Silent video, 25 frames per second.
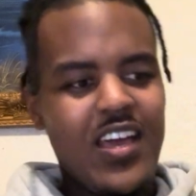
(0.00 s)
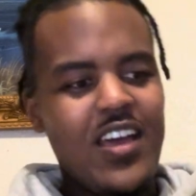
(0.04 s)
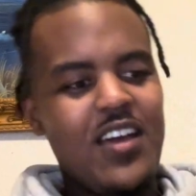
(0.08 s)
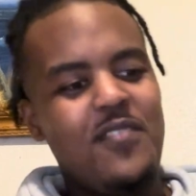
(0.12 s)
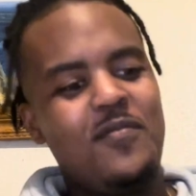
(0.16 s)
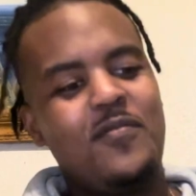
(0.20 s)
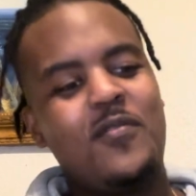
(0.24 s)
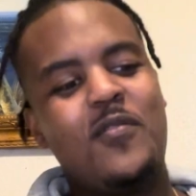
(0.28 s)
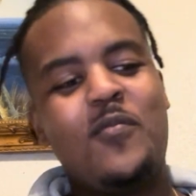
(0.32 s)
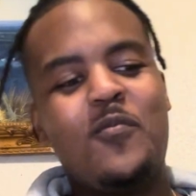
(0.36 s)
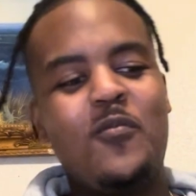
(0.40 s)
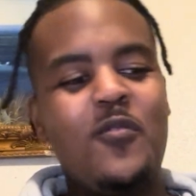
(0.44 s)

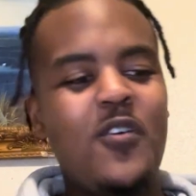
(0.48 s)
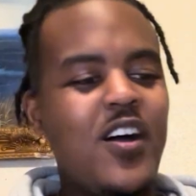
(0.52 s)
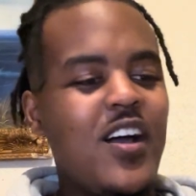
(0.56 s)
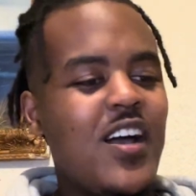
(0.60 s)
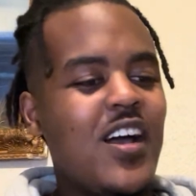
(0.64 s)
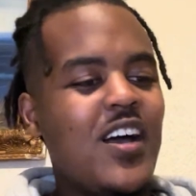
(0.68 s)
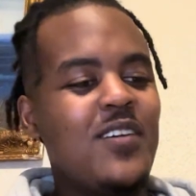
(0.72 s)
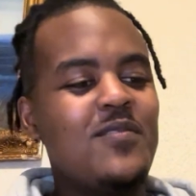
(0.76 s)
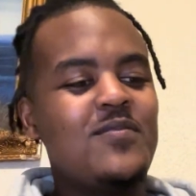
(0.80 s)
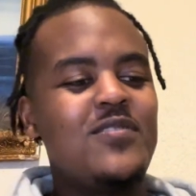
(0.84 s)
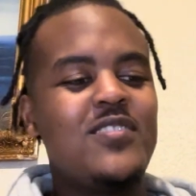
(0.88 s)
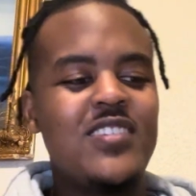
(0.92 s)
From what
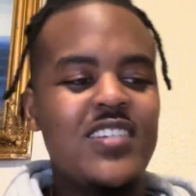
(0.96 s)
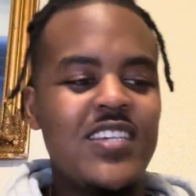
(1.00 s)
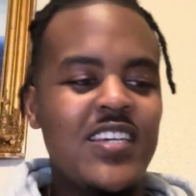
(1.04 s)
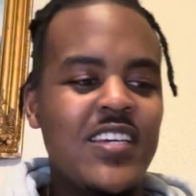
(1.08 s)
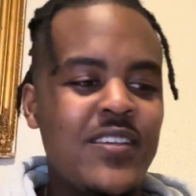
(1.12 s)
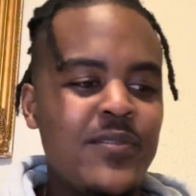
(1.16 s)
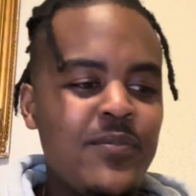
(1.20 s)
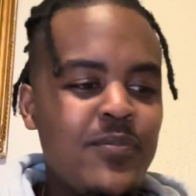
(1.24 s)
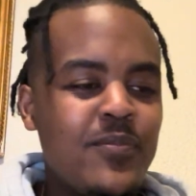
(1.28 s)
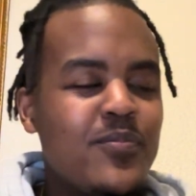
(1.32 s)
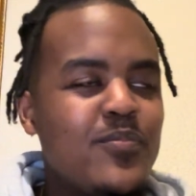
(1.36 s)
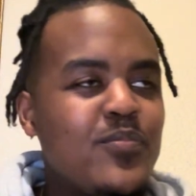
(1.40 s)
I've
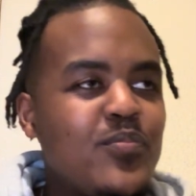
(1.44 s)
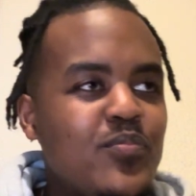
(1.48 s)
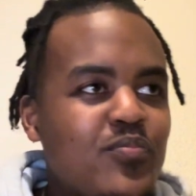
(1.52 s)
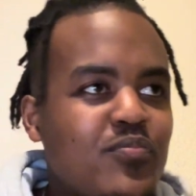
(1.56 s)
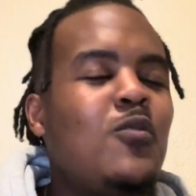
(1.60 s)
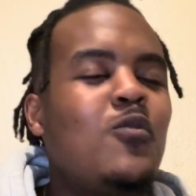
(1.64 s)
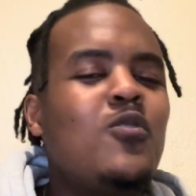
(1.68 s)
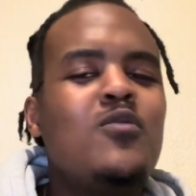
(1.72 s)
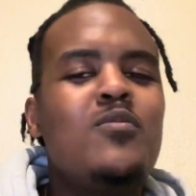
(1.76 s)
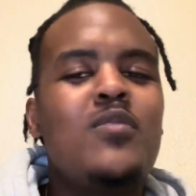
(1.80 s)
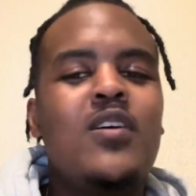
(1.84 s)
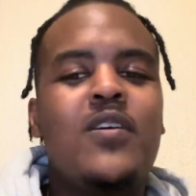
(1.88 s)
seen,
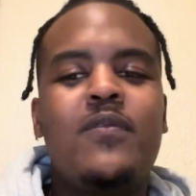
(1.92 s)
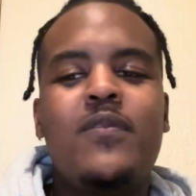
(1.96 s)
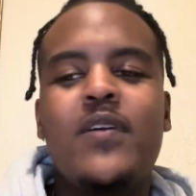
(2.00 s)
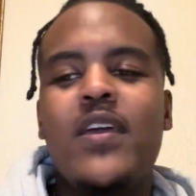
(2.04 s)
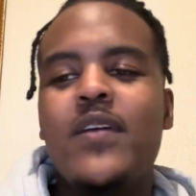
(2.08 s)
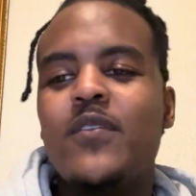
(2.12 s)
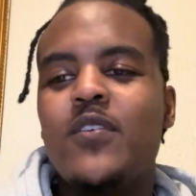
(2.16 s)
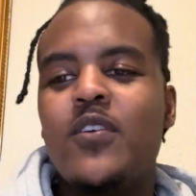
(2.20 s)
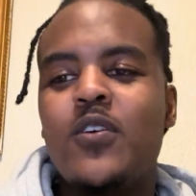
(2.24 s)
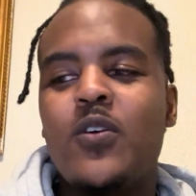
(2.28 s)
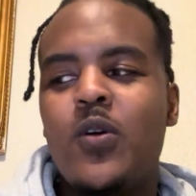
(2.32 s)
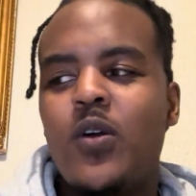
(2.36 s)
one of my
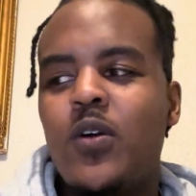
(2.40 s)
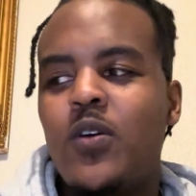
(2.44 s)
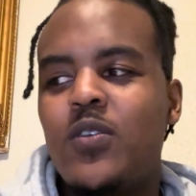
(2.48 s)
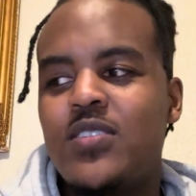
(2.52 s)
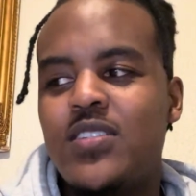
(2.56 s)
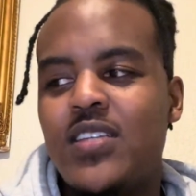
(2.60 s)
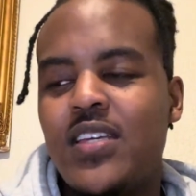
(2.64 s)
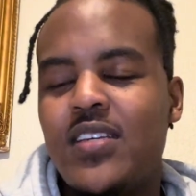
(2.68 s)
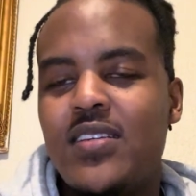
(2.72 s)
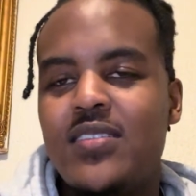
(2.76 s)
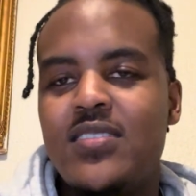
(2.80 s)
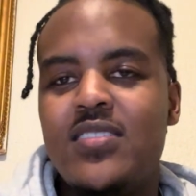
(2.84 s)
favorite
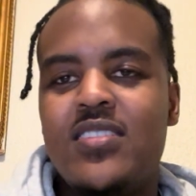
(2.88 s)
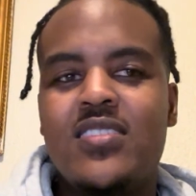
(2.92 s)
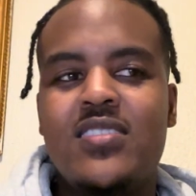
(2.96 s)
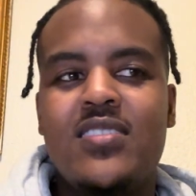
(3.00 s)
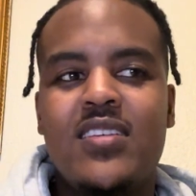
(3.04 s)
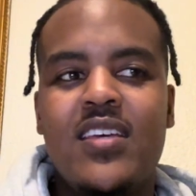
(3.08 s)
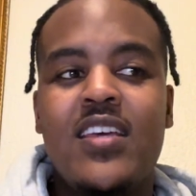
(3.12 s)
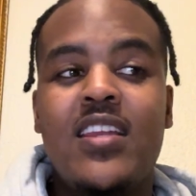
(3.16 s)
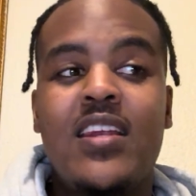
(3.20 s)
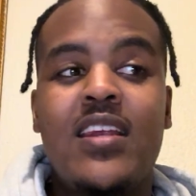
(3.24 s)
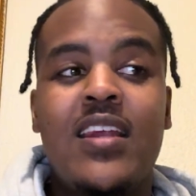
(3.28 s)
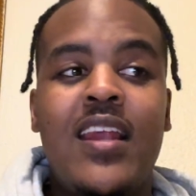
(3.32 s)
quotes just
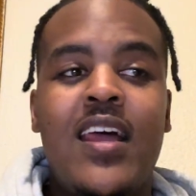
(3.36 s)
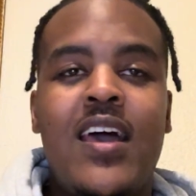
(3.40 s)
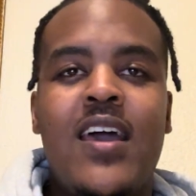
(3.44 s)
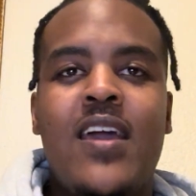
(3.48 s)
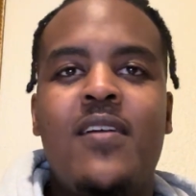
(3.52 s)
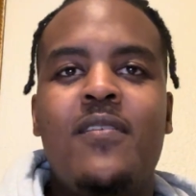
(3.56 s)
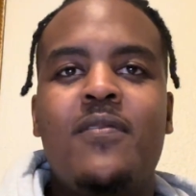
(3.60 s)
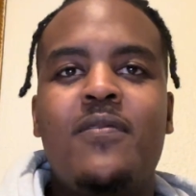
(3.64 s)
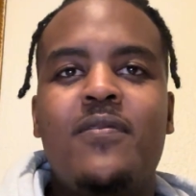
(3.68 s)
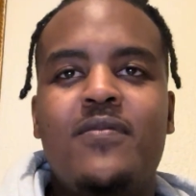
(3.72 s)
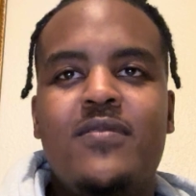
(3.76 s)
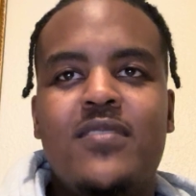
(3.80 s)
in
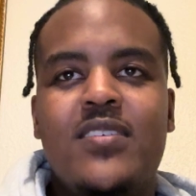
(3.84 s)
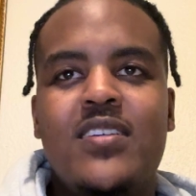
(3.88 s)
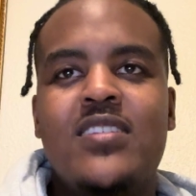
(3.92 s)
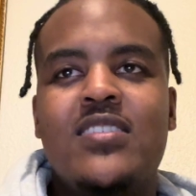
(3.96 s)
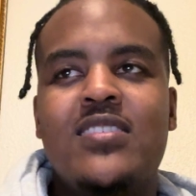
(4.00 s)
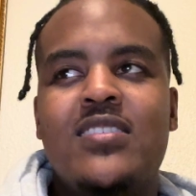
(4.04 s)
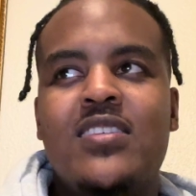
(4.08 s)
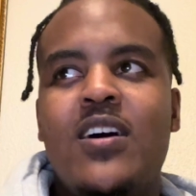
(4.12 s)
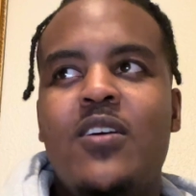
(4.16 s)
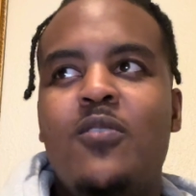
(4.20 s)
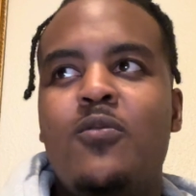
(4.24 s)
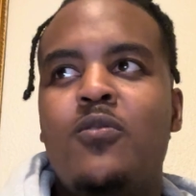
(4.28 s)
life
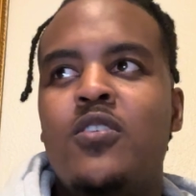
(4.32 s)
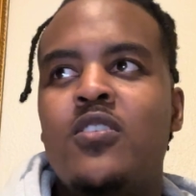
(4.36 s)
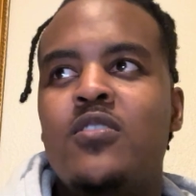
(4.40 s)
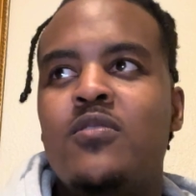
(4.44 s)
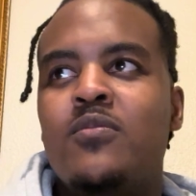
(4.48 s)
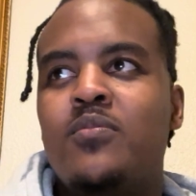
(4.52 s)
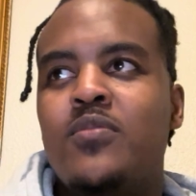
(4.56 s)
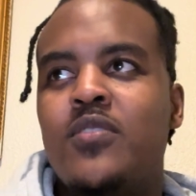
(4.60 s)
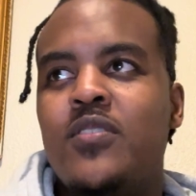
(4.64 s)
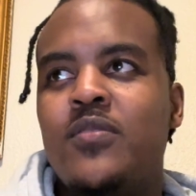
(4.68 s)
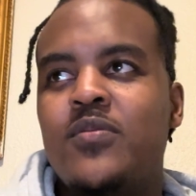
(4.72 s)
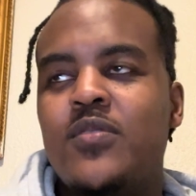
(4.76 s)
is that
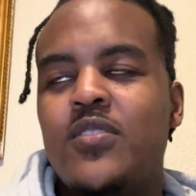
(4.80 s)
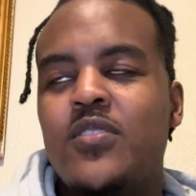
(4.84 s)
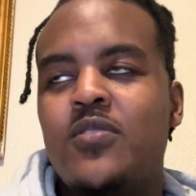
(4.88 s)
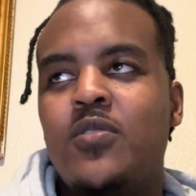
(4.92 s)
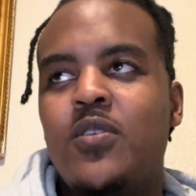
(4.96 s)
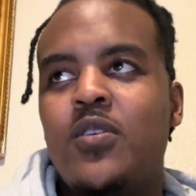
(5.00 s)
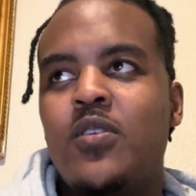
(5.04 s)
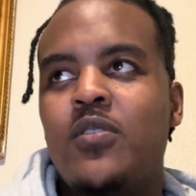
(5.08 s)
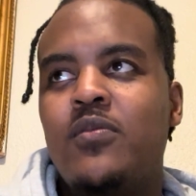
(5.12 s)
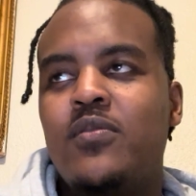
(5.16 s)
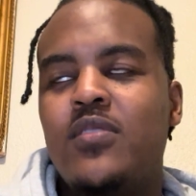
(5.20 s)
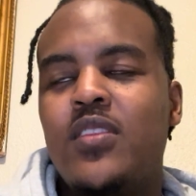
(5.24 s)
Warren Buffett
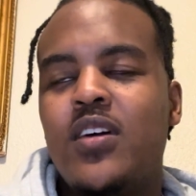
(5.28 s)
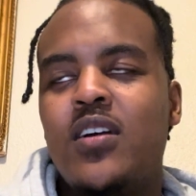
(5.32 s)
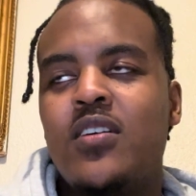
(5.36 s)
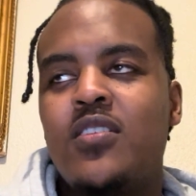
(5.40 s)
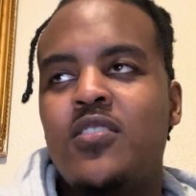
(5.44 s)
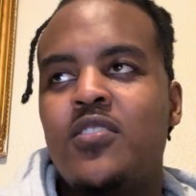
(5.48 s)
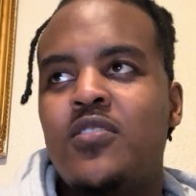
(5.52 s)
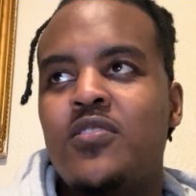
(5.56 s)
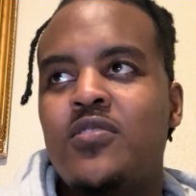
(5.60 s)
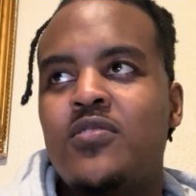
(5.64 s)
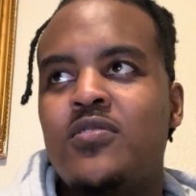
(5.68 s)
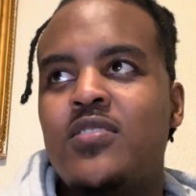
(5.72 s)
quote that
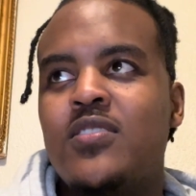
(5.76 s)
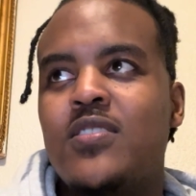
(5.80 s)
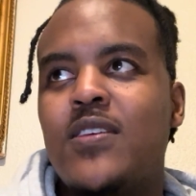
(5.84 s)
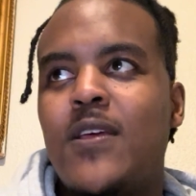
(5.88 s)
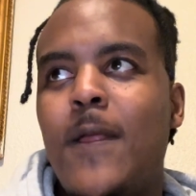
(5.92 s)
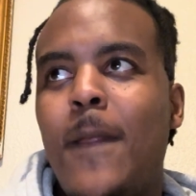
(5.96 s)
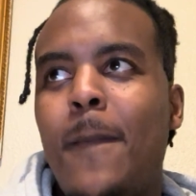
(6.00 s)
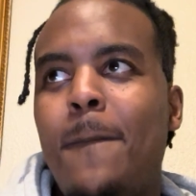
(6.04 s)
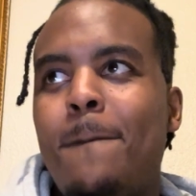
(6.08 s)
goes,